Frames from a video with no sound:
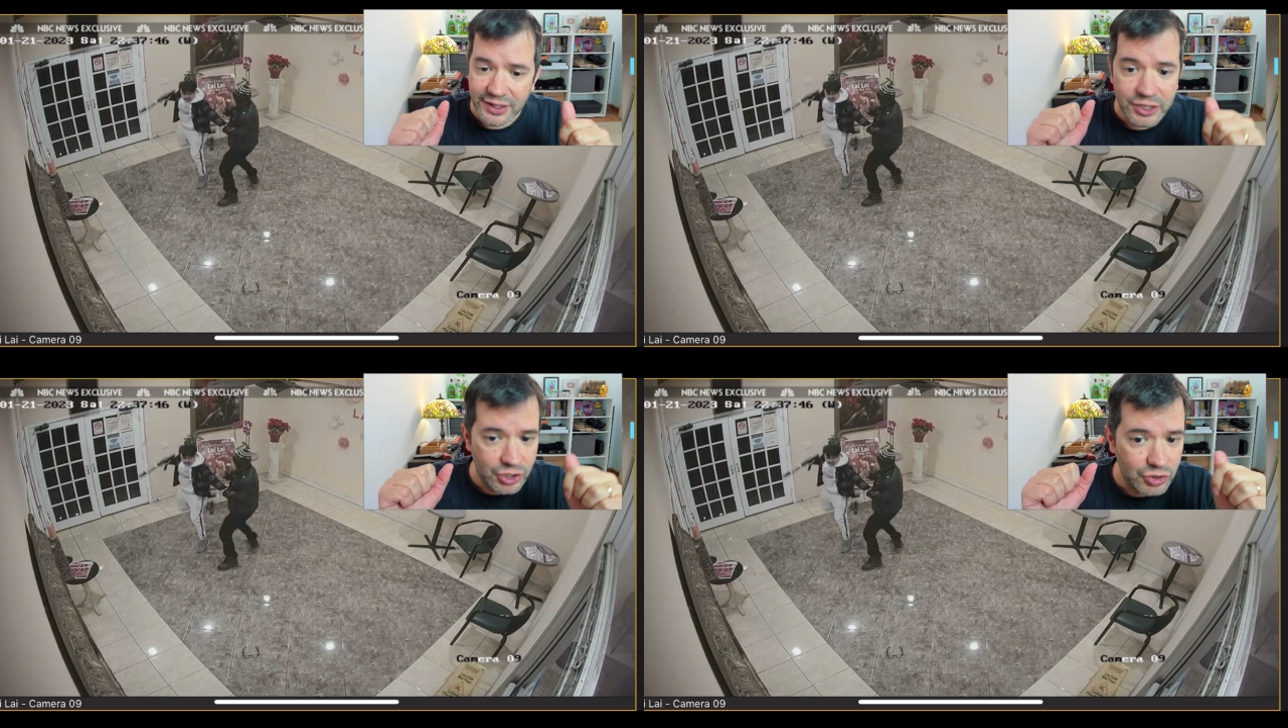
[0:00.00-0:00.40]

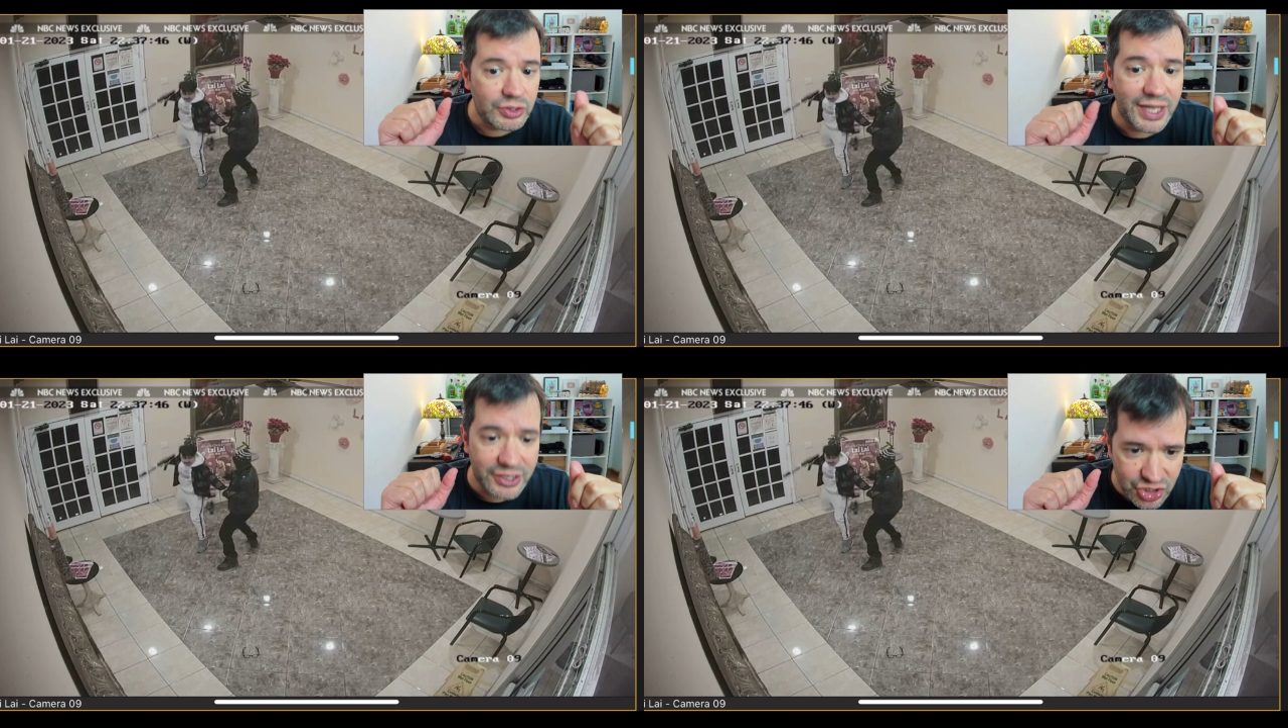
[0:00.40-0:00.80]
You'll
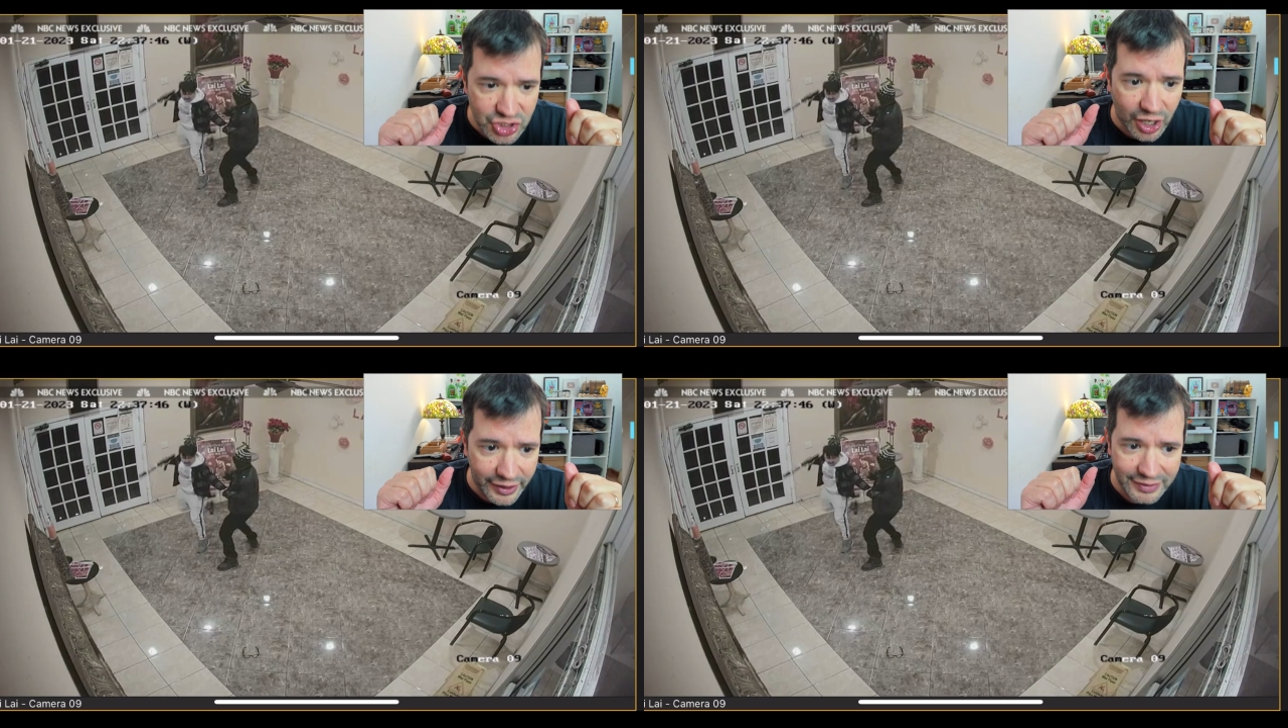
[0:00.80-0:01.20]
get
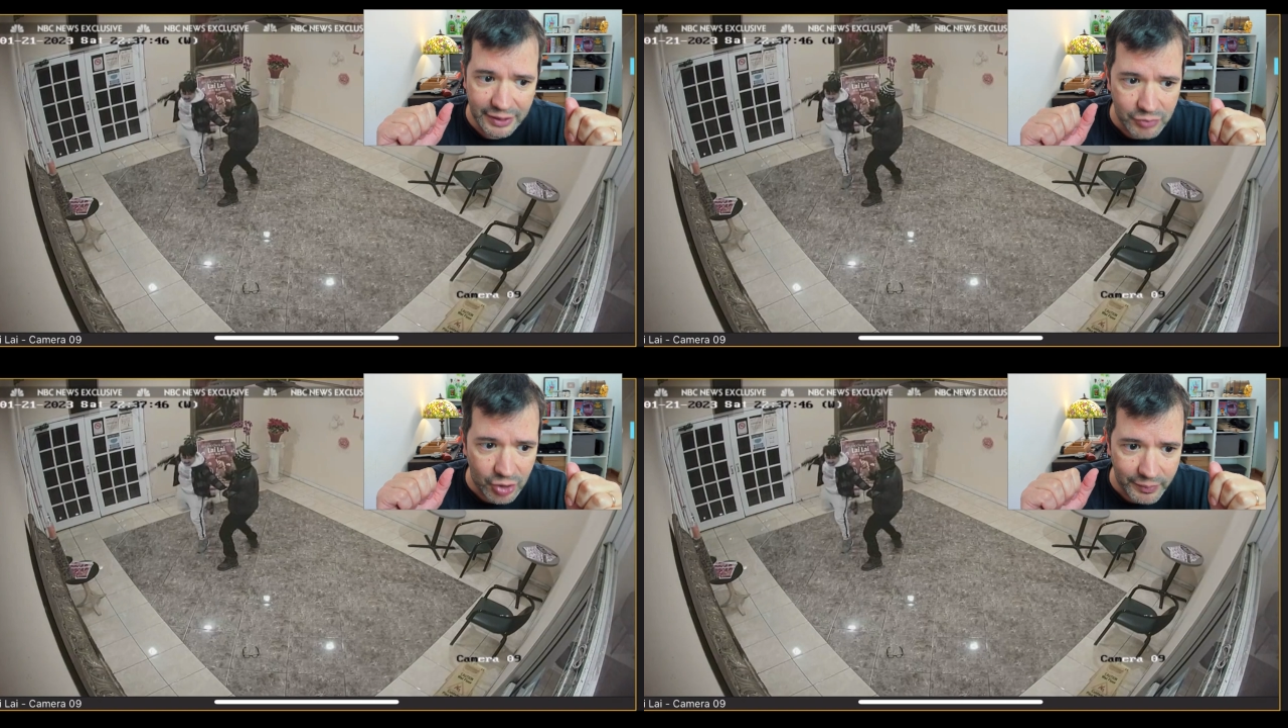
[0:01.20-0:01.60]
shot in that
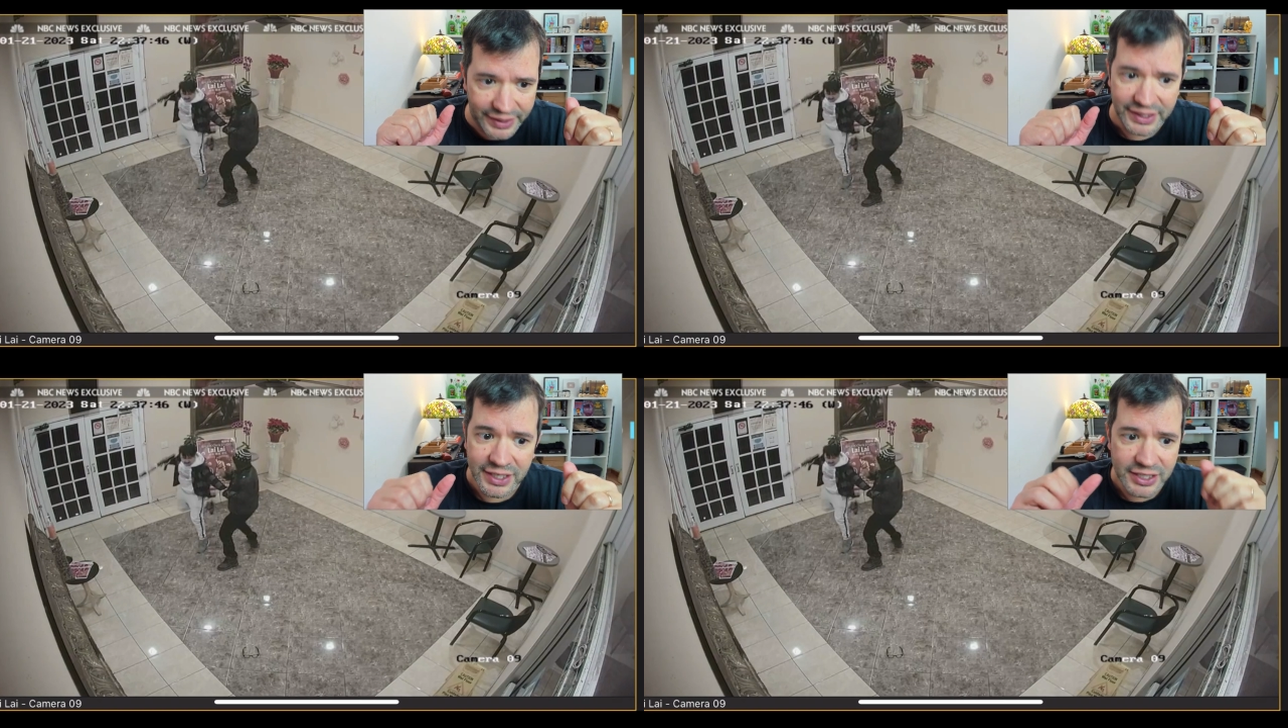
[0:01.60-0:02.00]
moment.
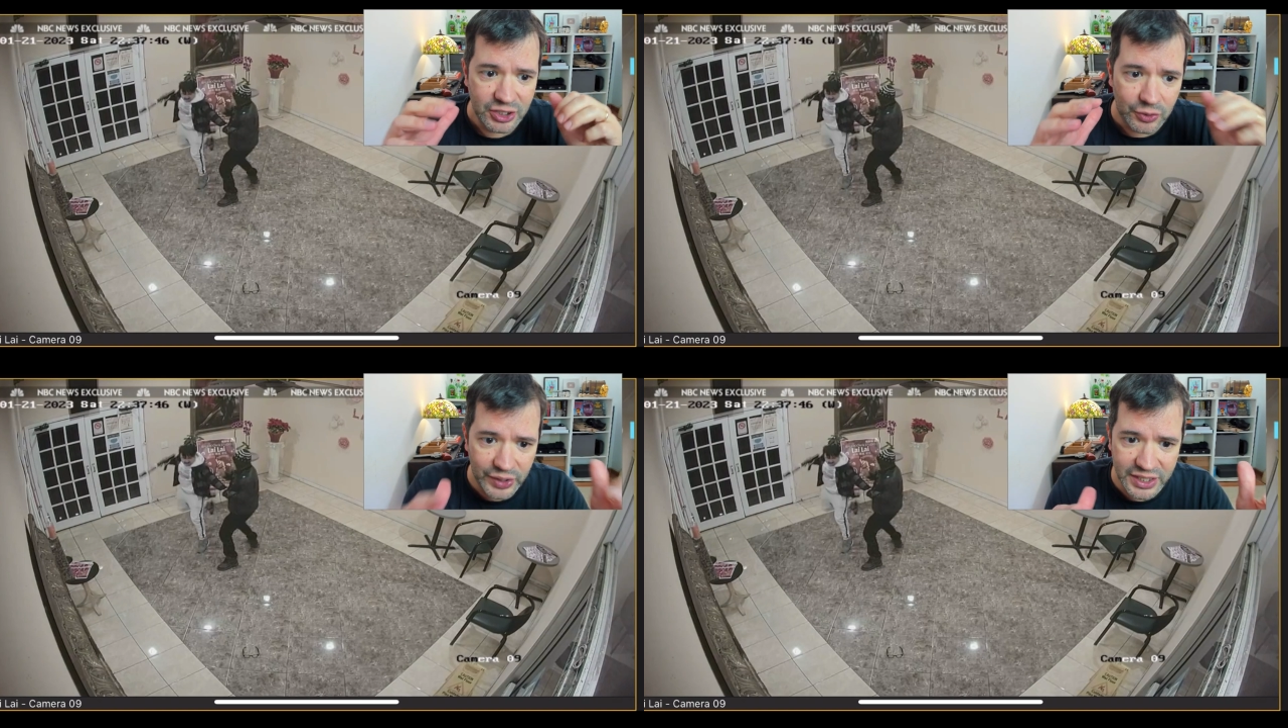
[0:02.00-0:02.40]
He
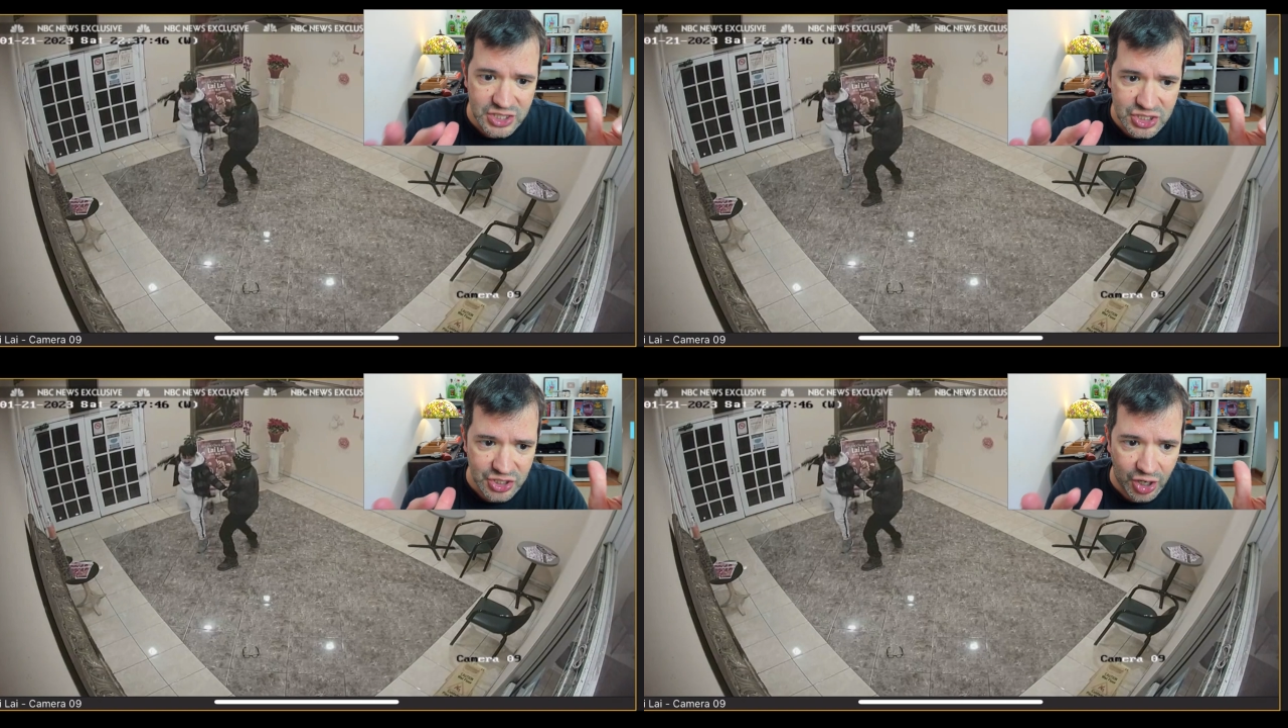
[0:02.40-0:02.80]
already
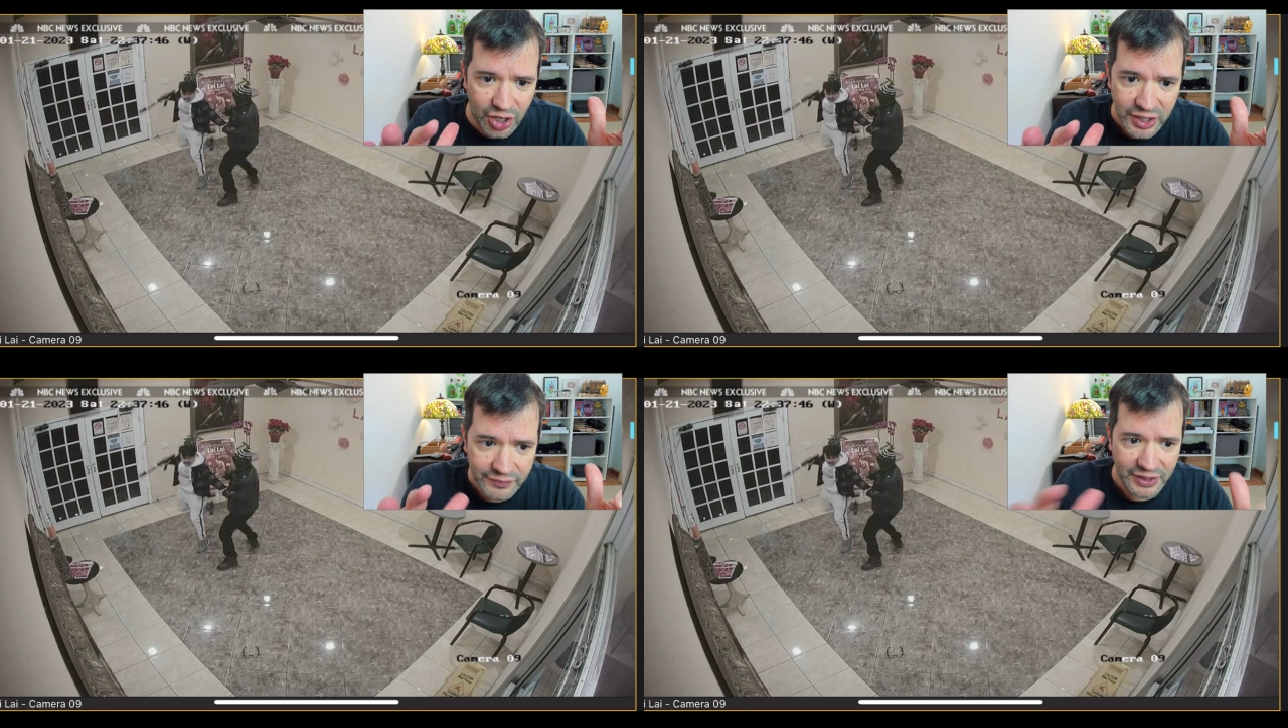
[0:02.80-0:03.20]
saw
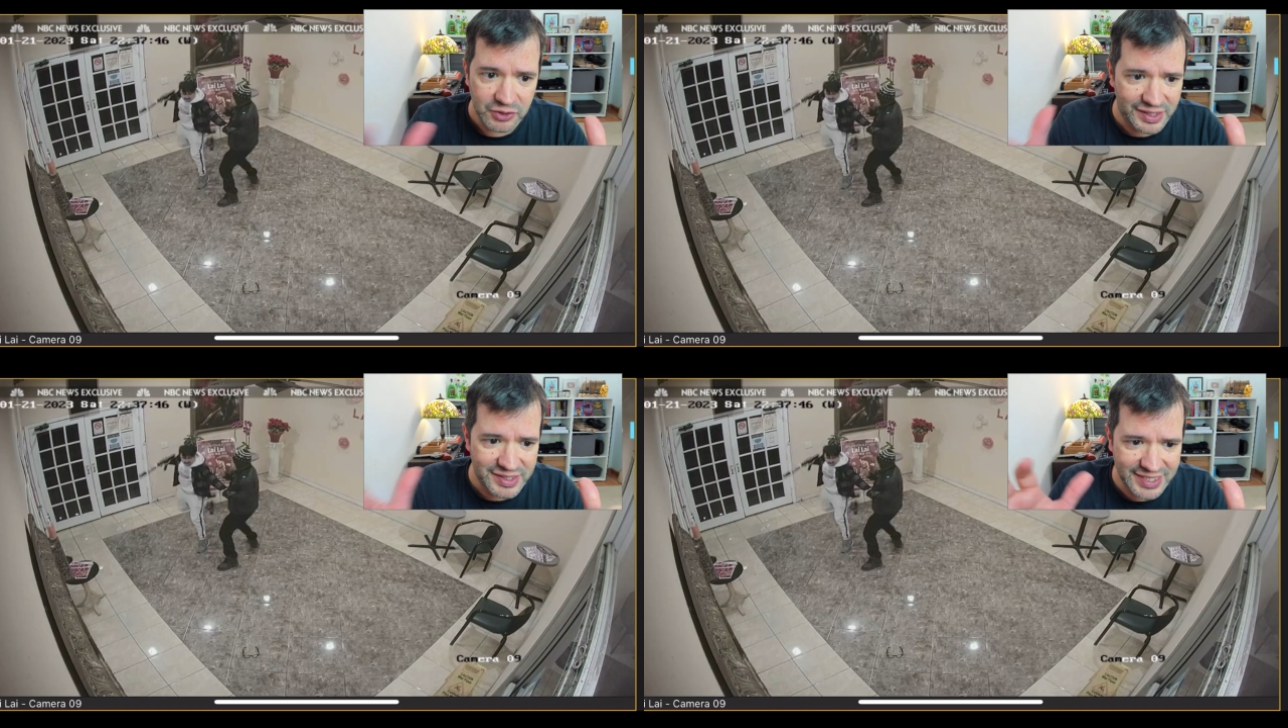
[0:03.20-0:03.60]
that you
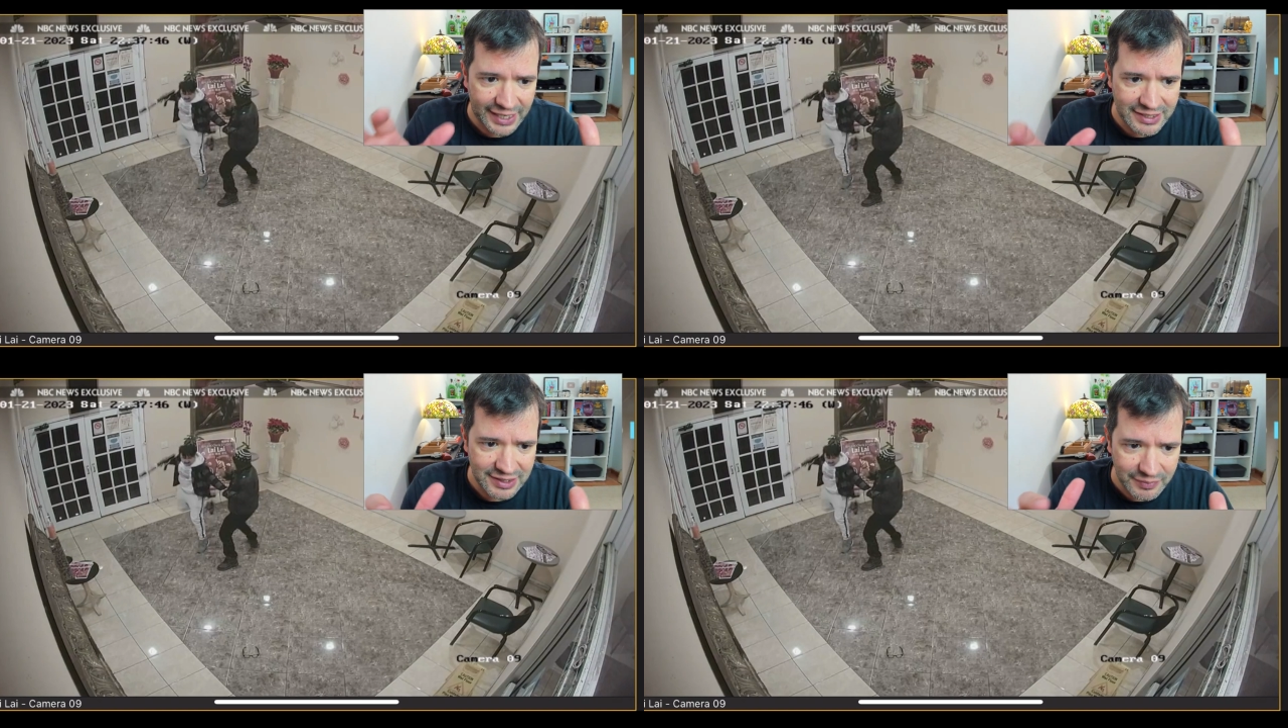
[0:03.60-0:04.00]

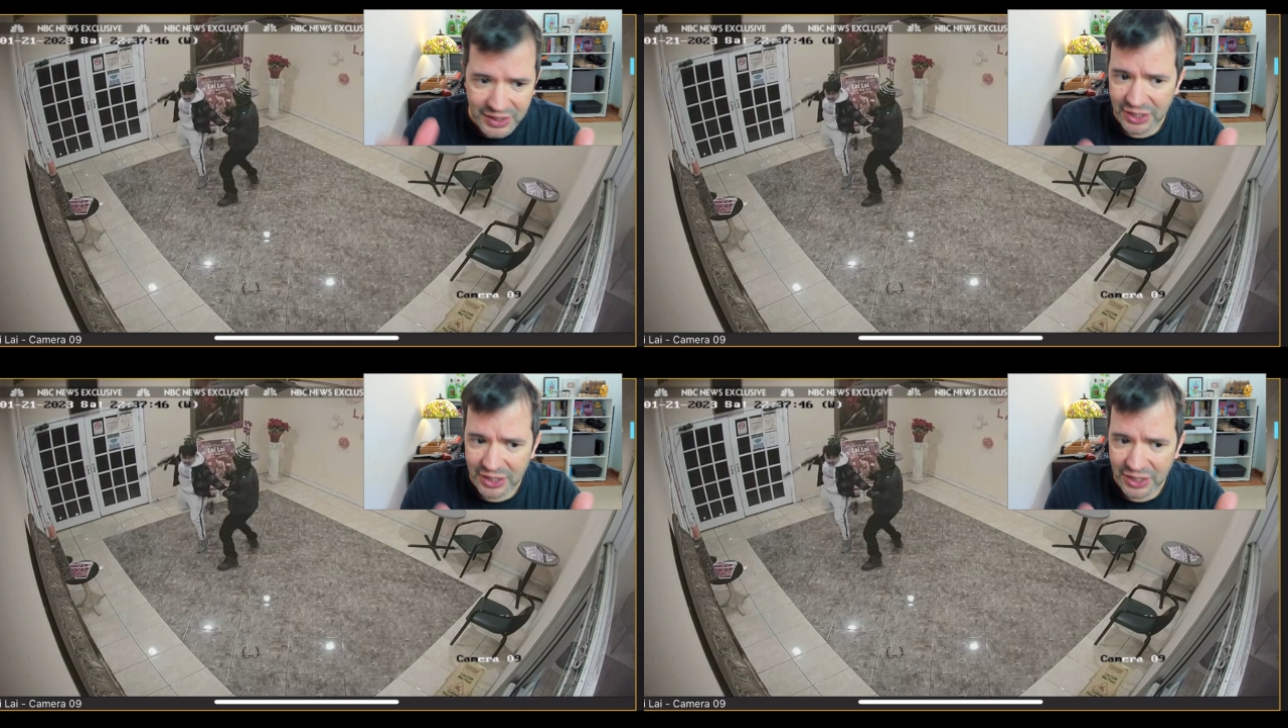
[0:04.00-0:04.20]
attacked him.